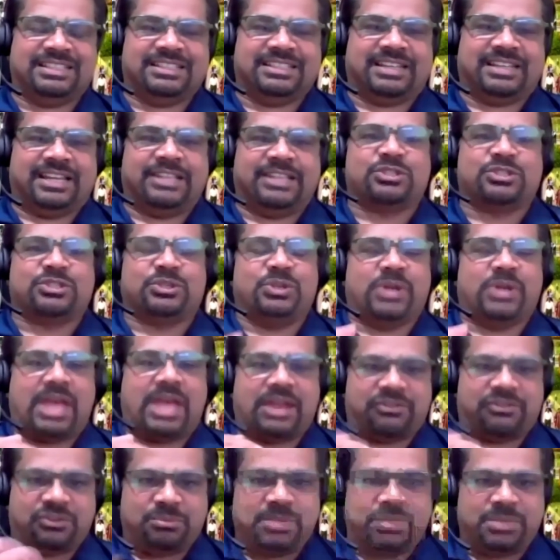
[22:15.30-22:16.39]
right? So you
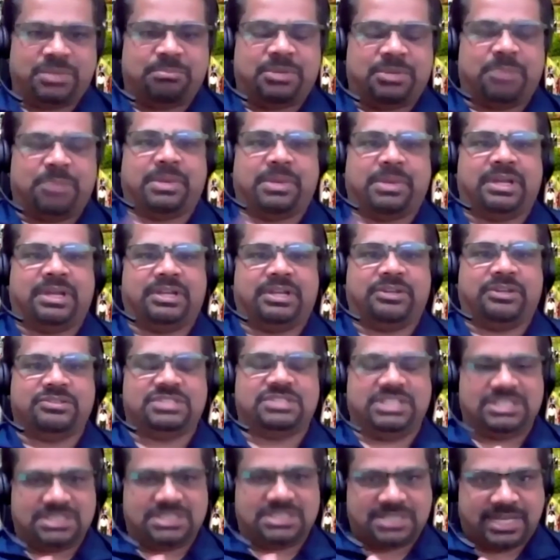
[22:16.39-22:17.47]
have to be prepared to
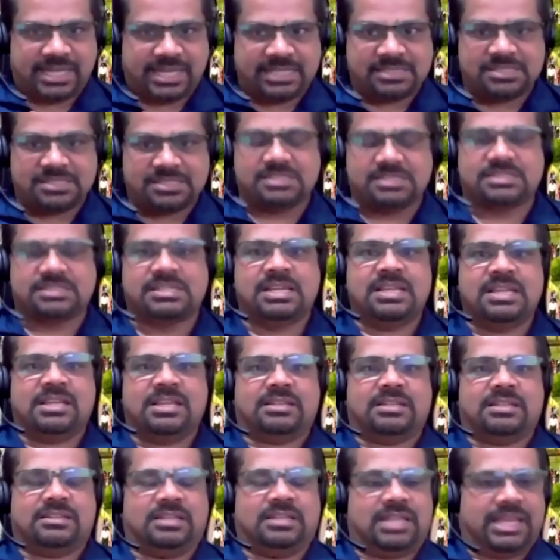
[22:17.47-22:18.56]
see changes.
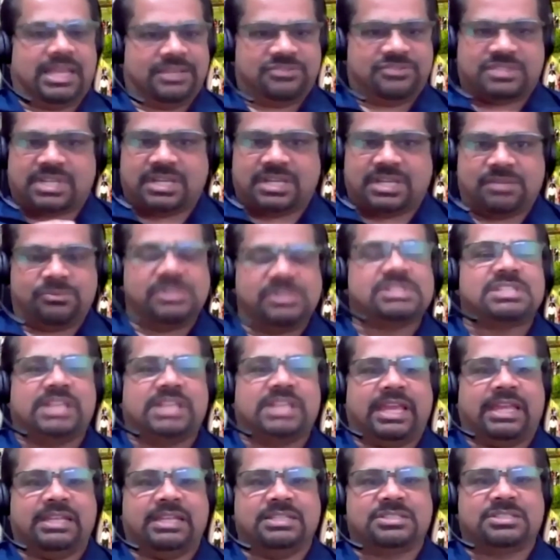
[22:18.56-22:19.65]
The lifestyle will
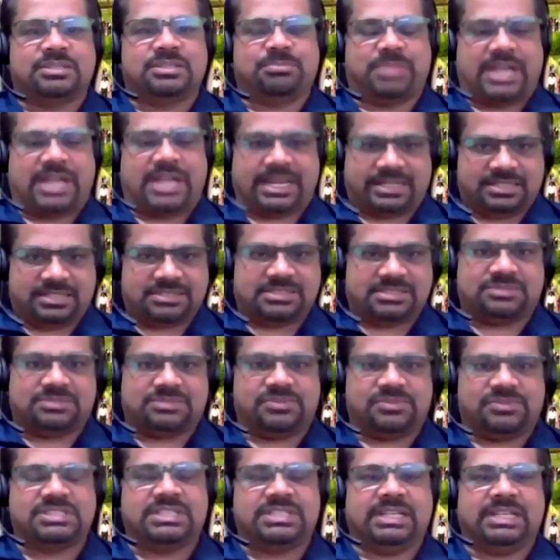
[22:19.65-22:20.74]
change, the practices
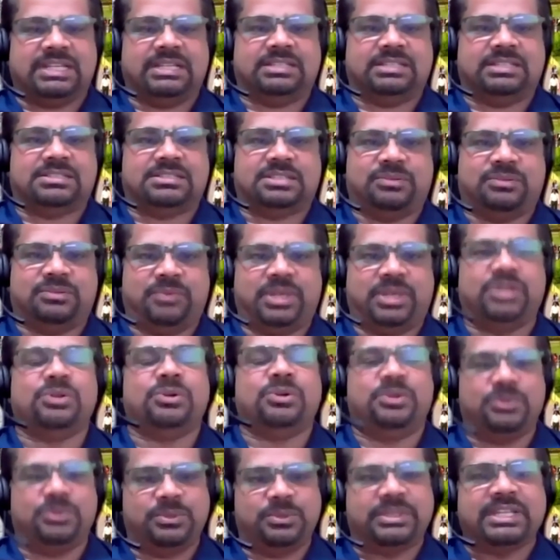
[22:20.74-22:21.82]
will change, the way you
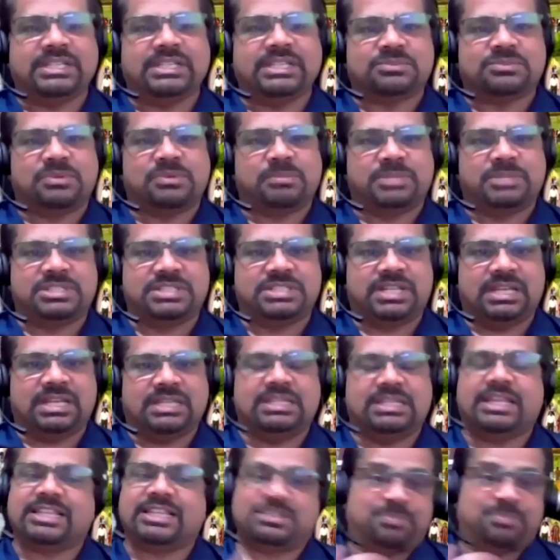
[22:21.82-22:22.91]
do things will be
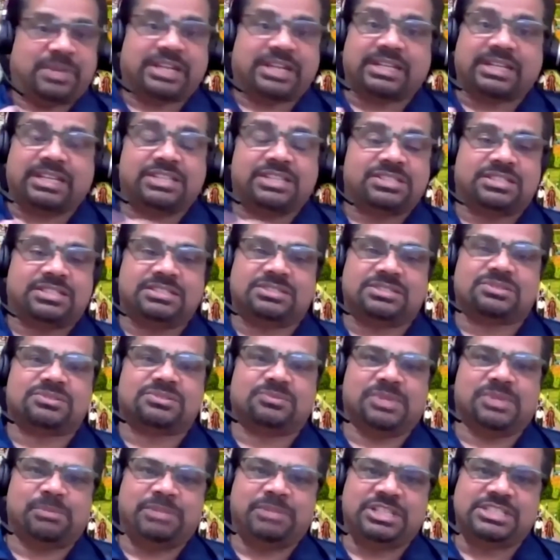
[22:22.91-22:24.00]
changed, the expectations
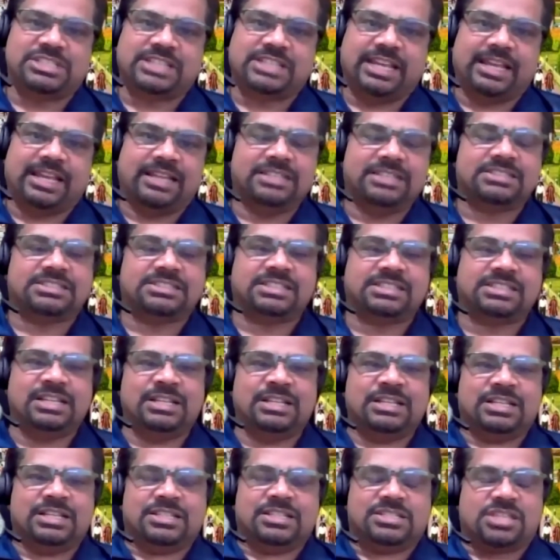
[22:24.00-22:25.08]
will be changed.
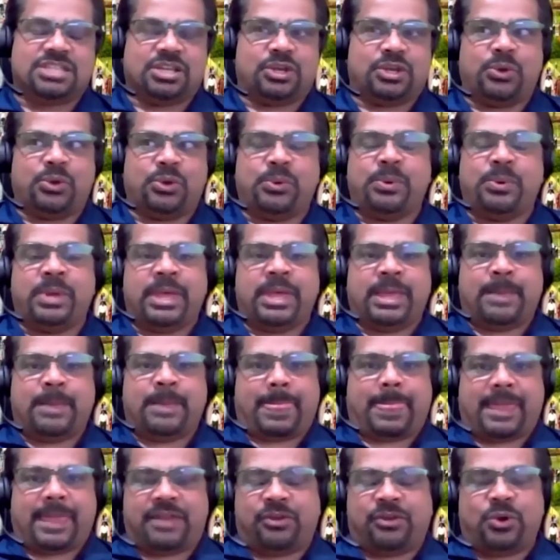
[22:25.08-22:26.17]
So,
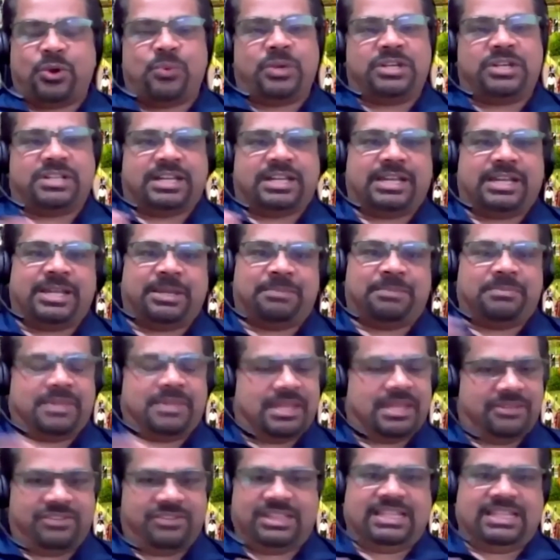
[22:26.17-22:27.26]
and over time,
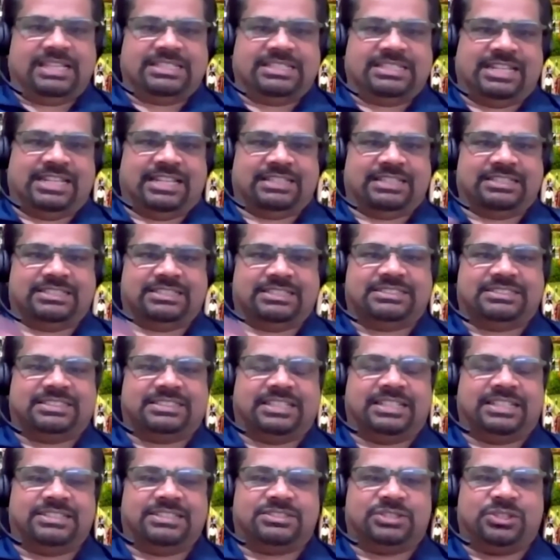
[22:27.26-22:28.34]
everything changes,
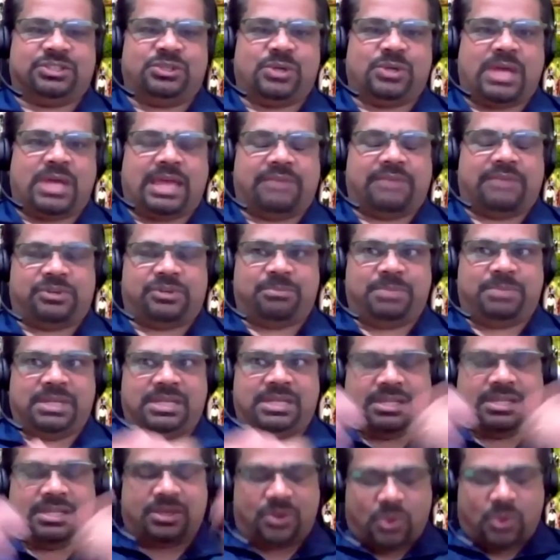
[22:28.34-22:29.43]
right? So you have to
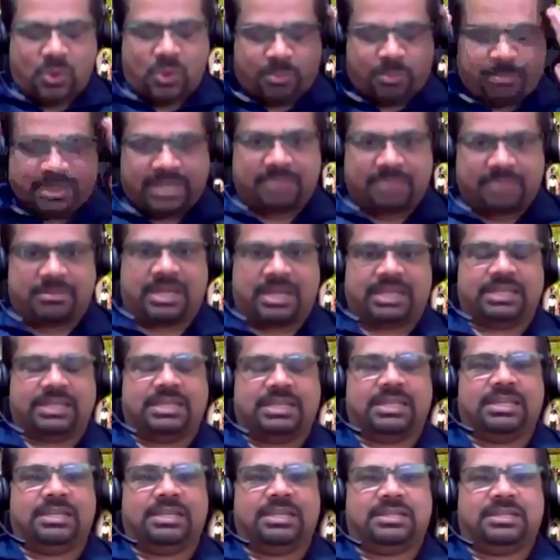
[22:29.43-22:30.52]
be open
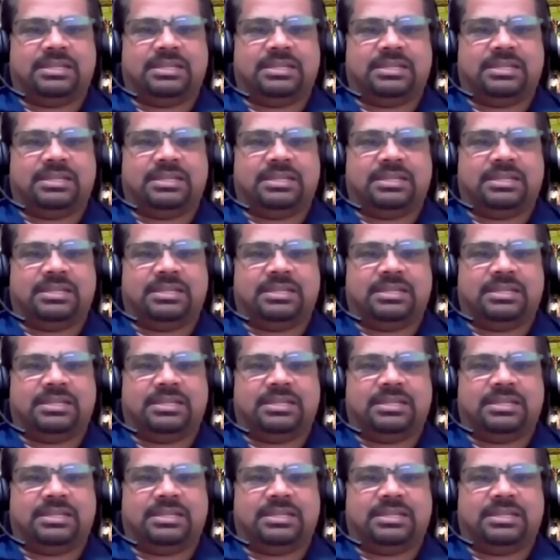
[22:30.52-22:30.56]
minded,